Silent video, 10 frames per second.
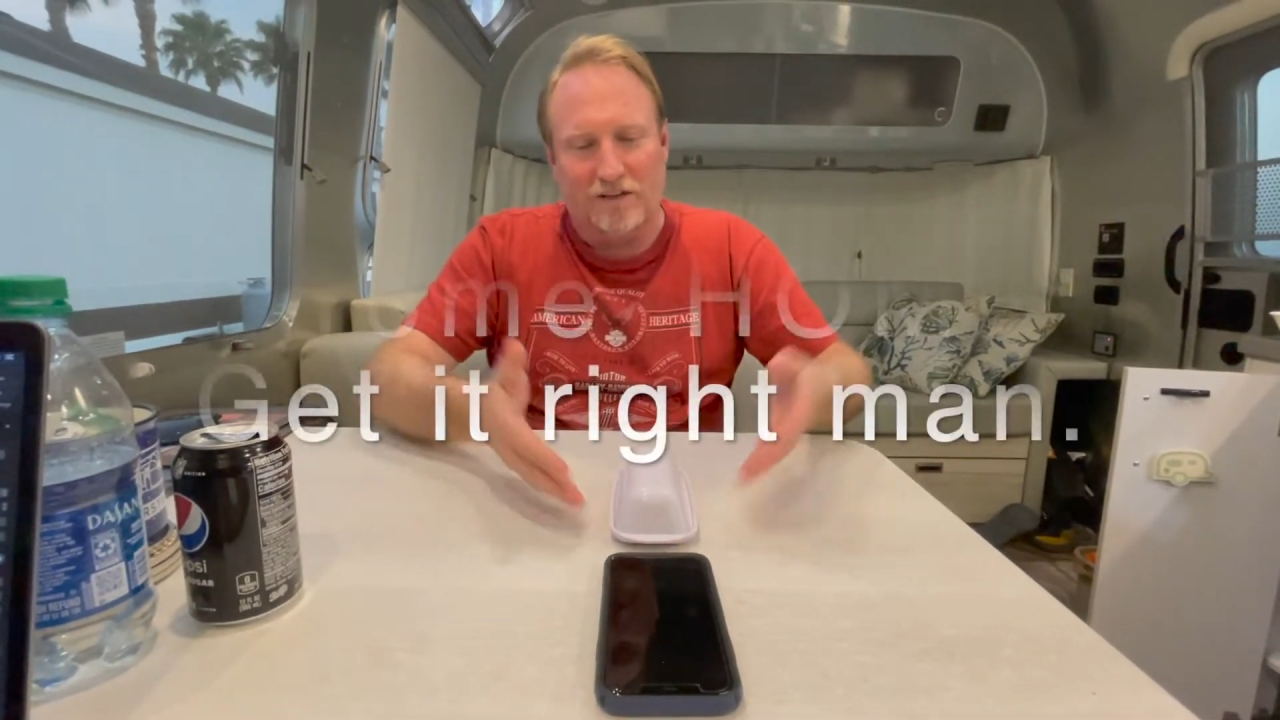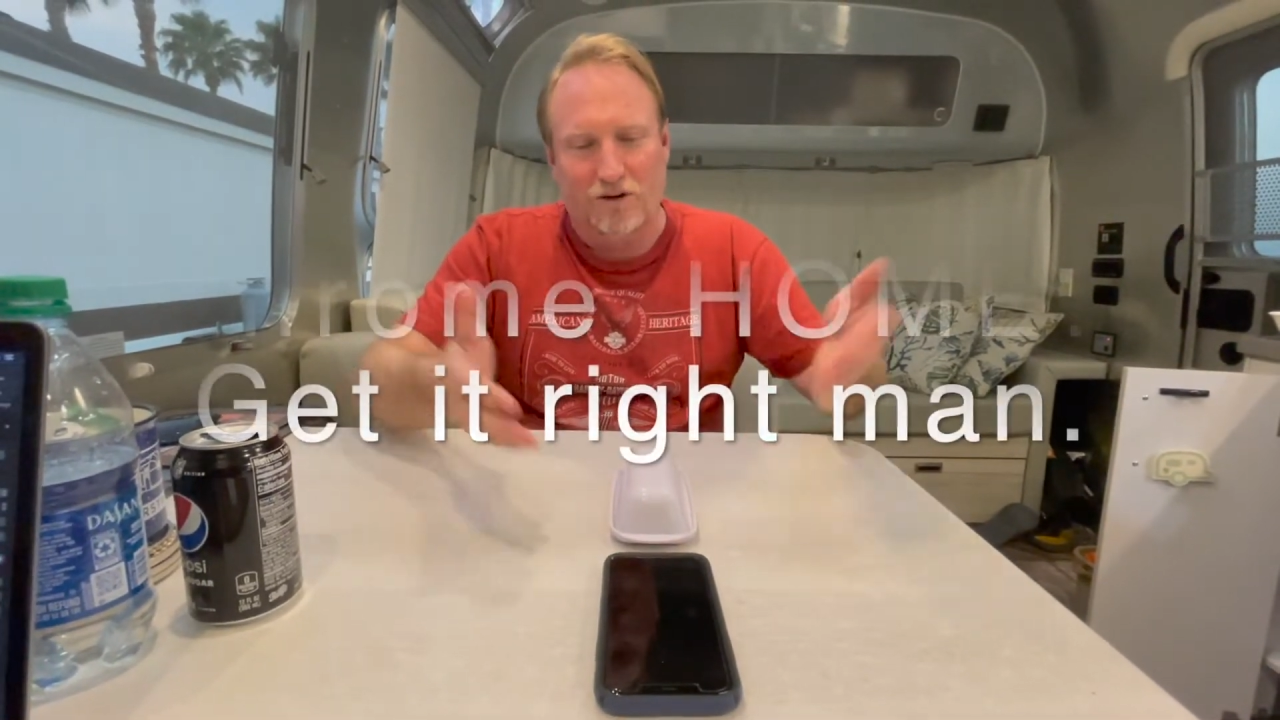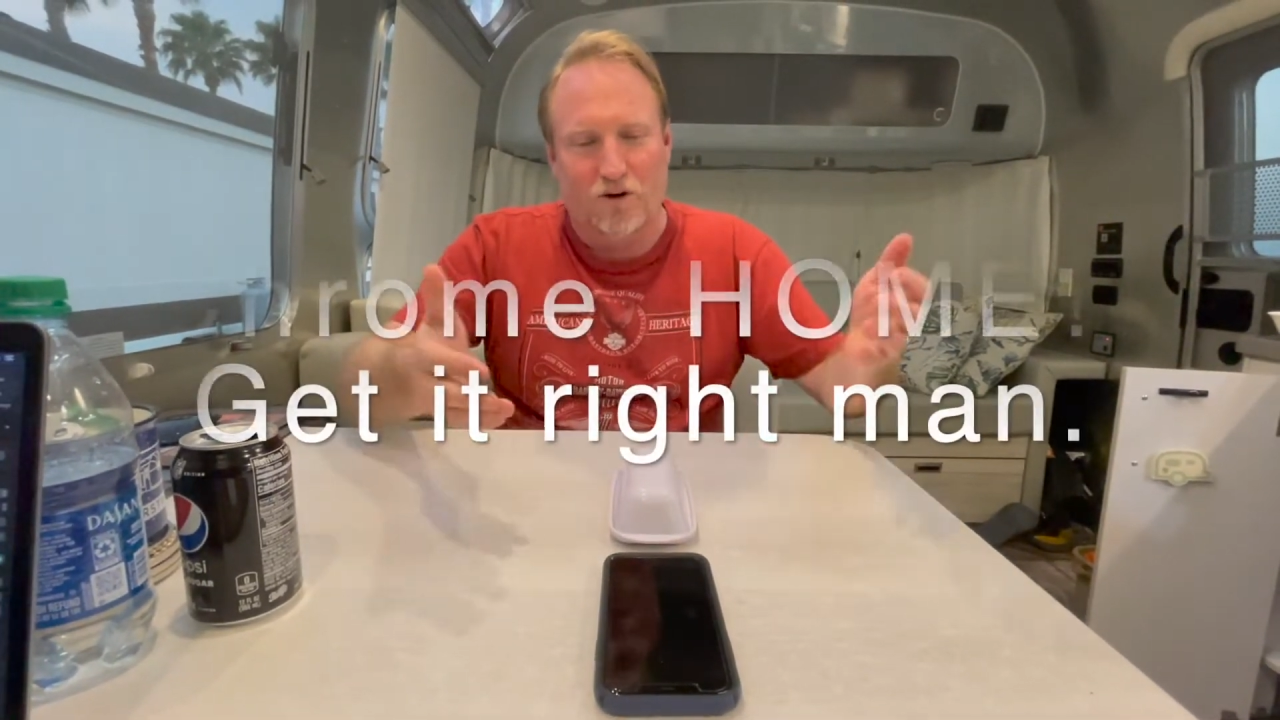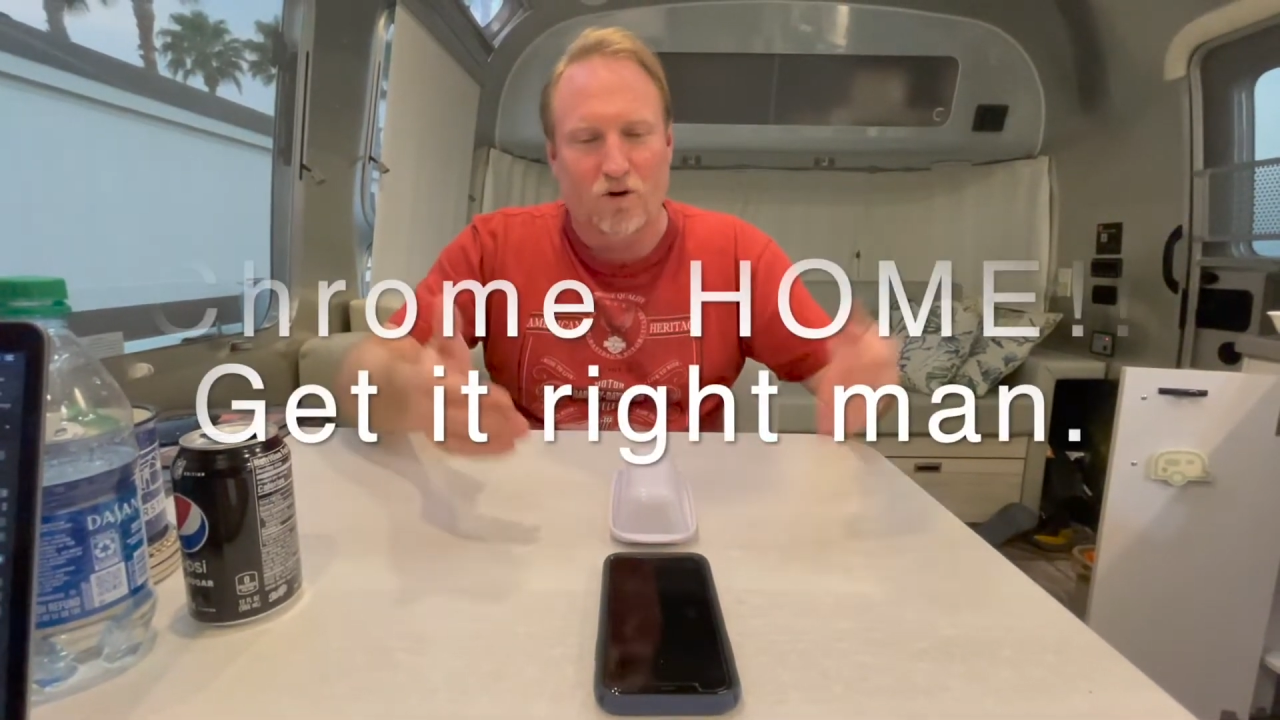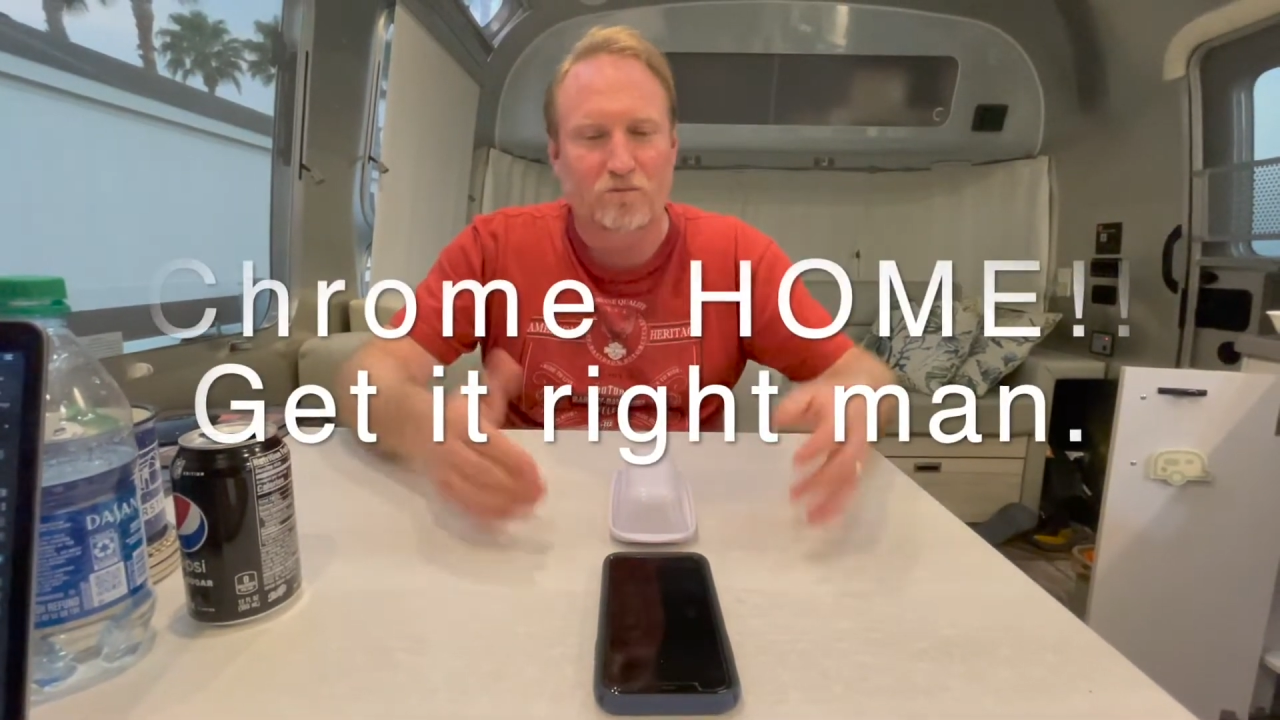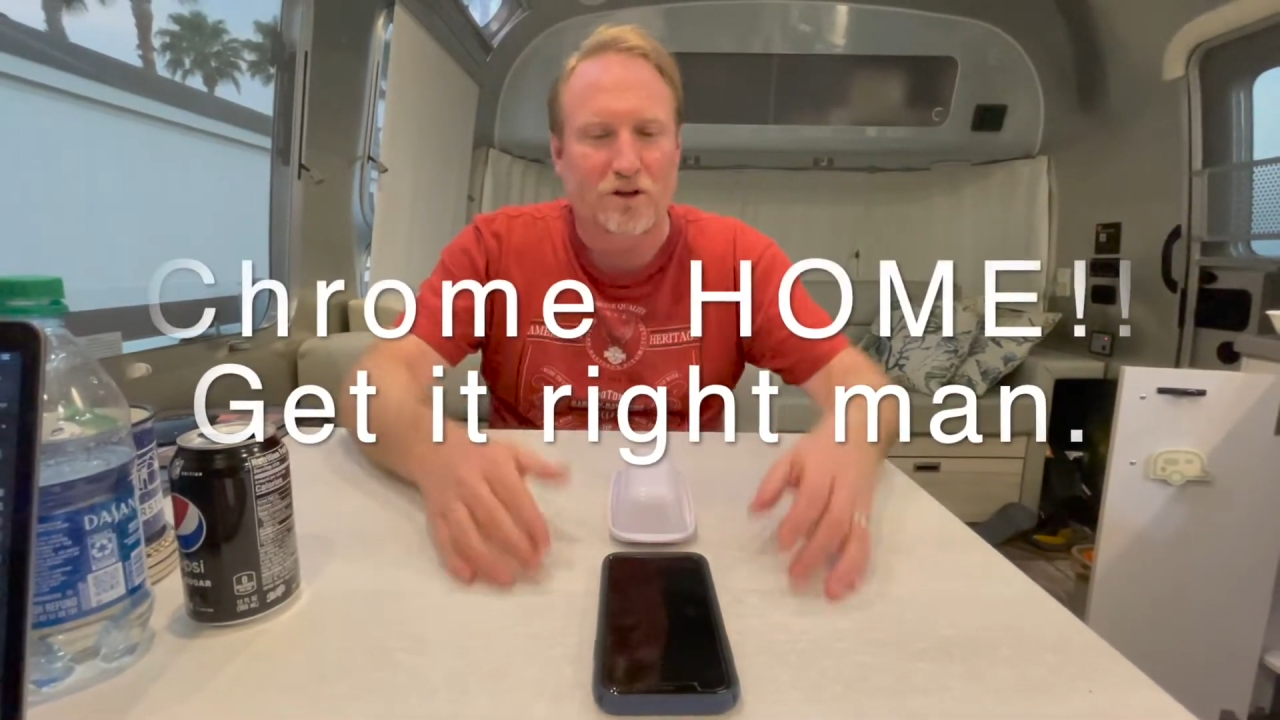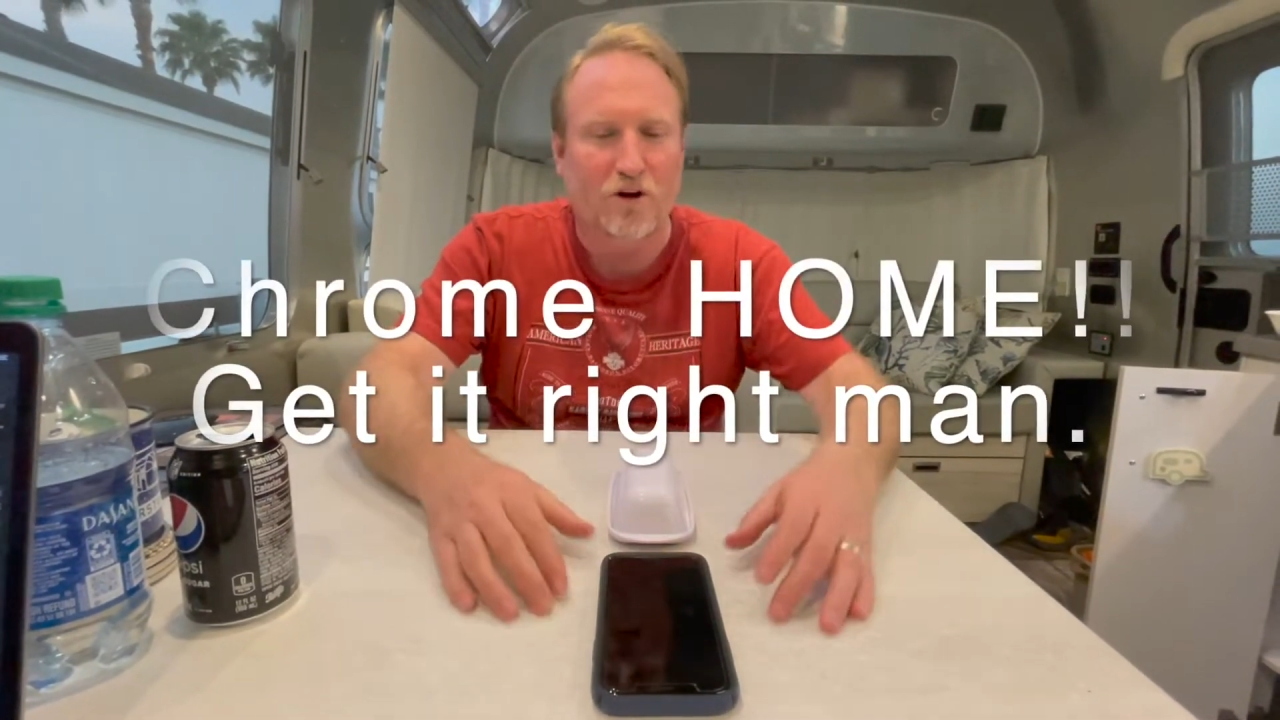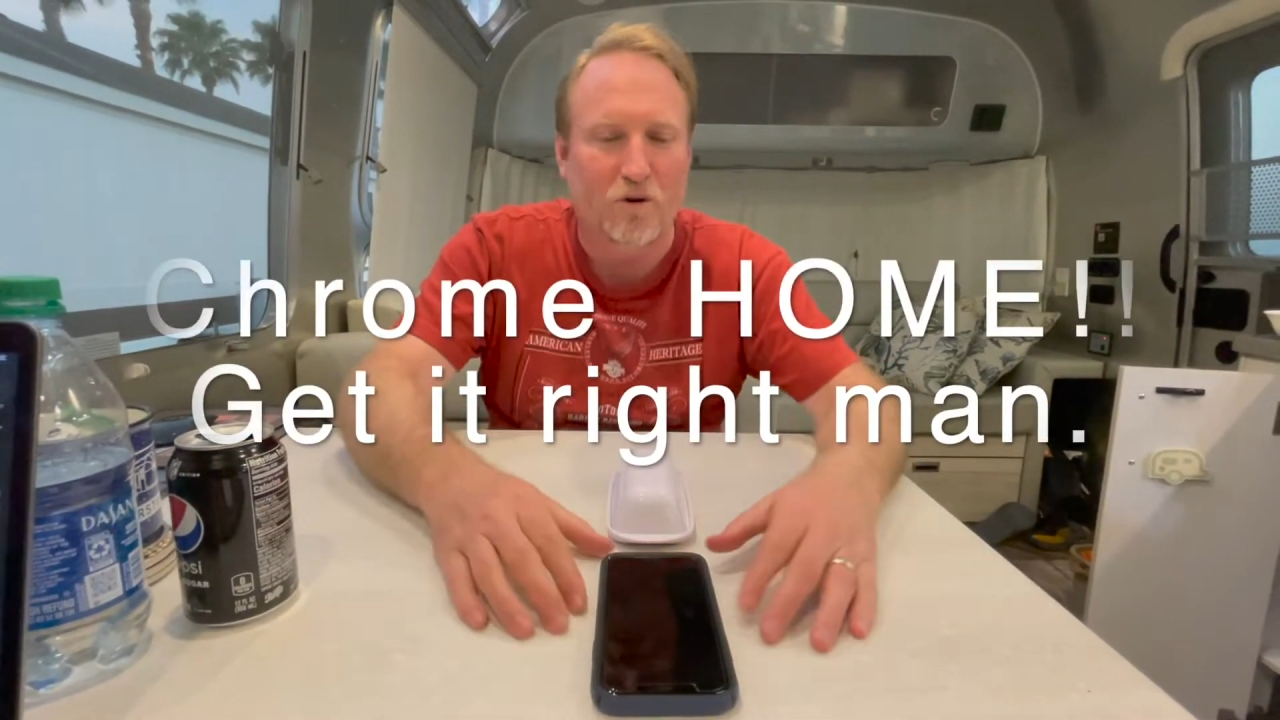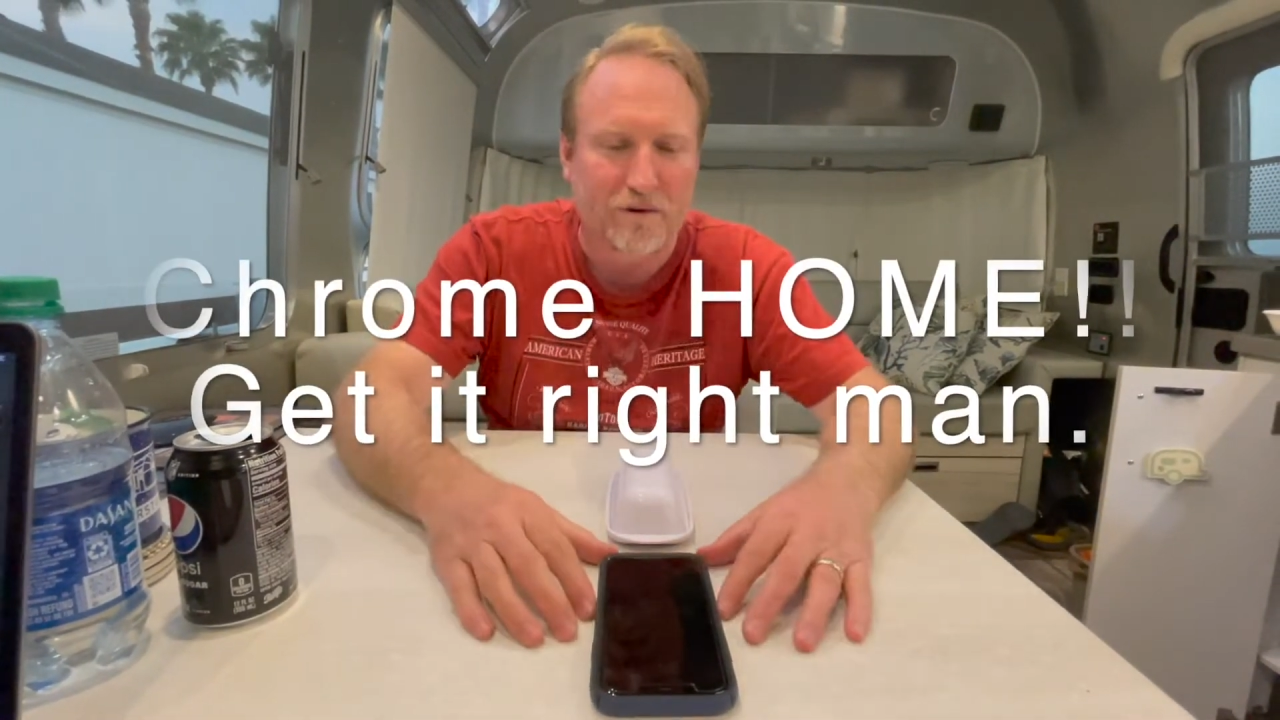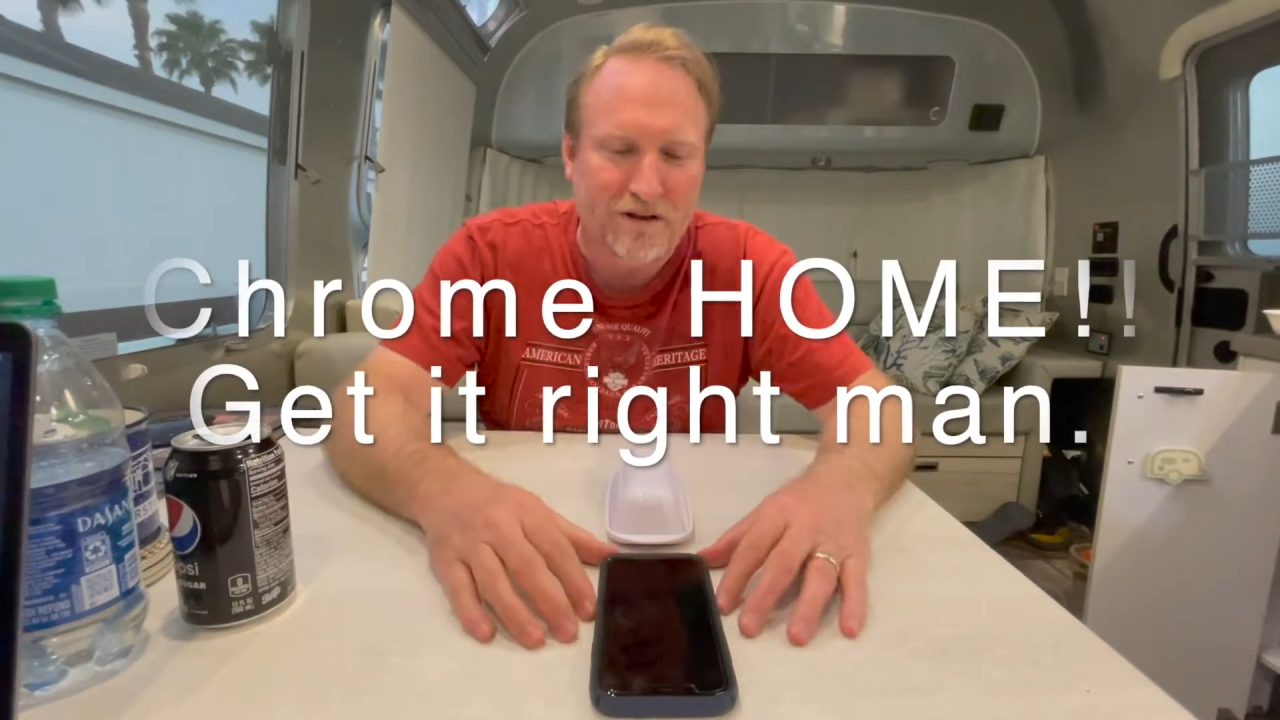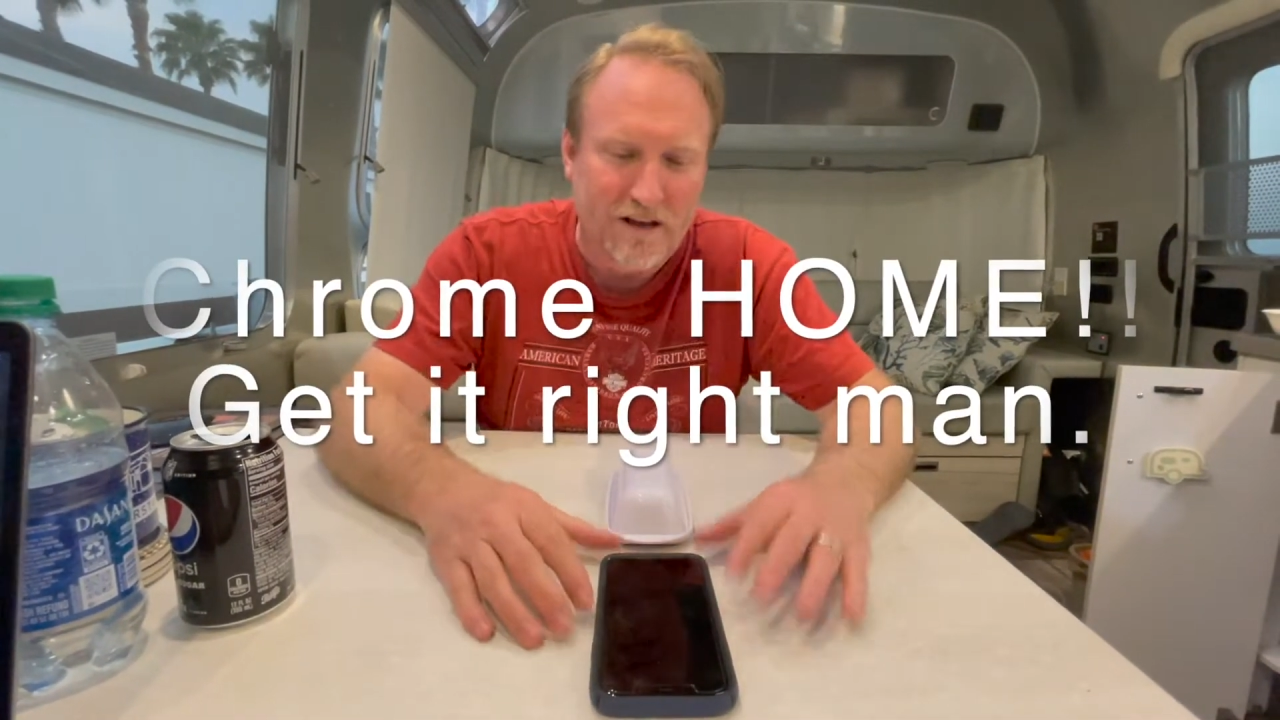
chrome dome.